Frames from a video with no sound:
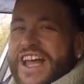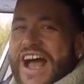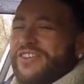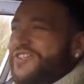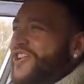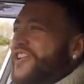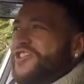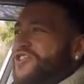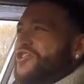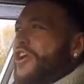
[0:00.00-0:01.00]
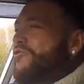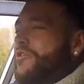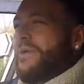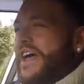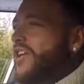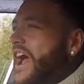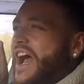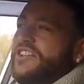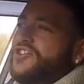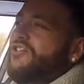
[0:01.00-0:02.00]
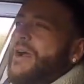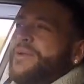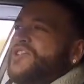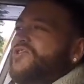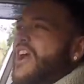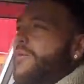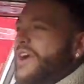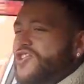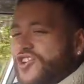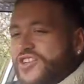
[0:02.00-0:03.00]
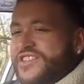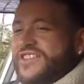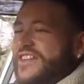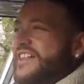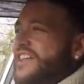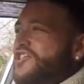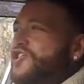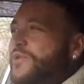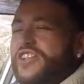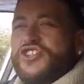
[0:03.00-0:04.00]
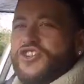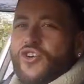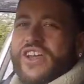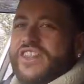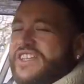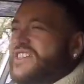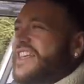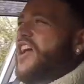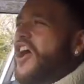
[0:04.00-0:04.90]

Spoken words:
outside the showroom and I had to grab it straight away just to enjoy this thing.